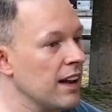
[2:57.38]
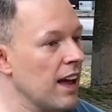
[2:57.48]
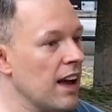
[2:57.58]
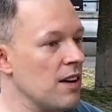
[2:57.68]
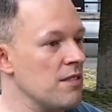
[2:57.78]
And
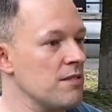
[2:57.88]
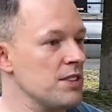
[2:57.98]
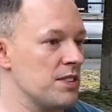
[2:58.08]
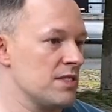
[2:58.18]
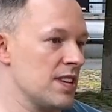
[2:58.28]
how
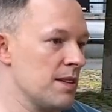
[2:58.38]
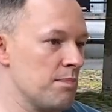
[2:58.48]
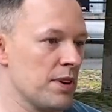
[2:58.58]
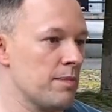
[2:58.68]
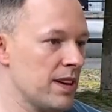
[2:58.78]
would you say
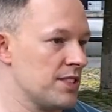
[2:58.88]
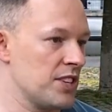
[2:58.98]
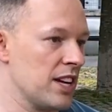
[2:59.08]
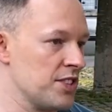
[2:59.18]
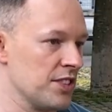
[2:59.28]
PrEP has
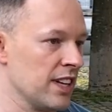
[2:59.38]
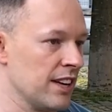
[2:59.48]
changed your